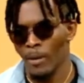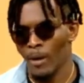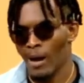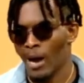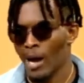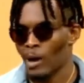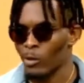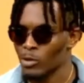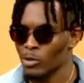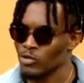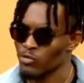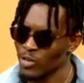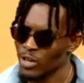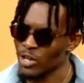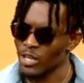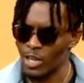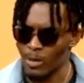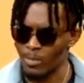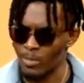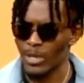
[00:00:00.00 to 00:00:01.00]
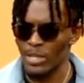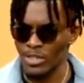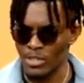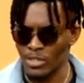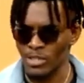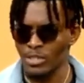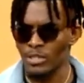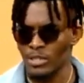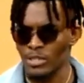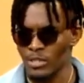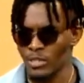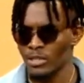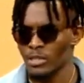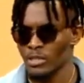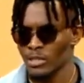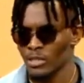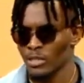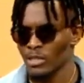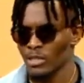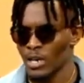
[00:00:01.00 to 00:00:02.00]
I was running a business.
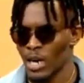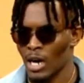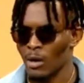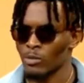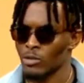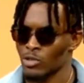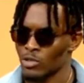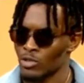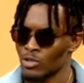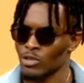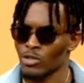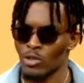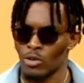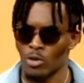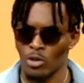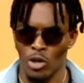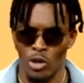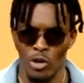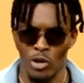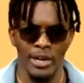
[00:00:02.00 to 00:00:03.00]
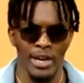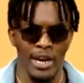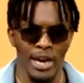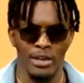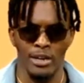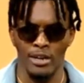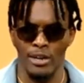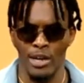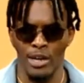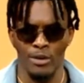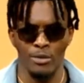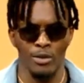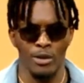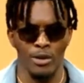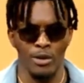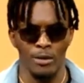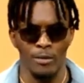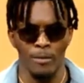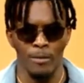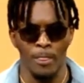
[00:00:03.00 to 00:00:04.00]
I was, learning how to
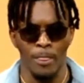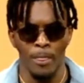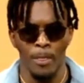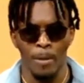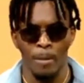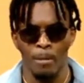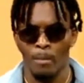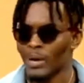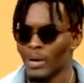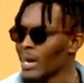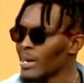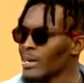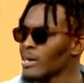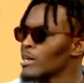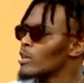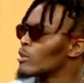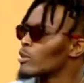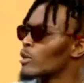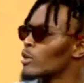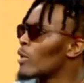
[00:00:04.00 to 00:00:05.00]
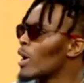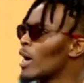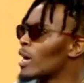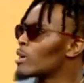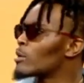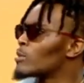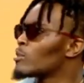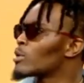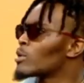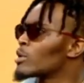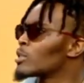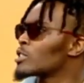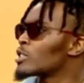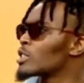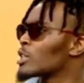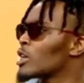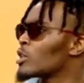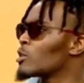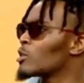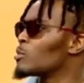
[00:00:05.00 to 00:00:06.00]
network, but I didn't know how to put it
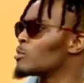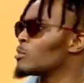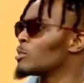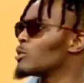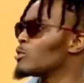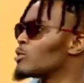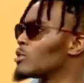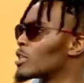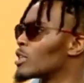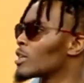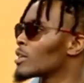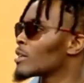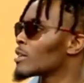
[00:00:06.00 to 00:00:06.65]
together with music.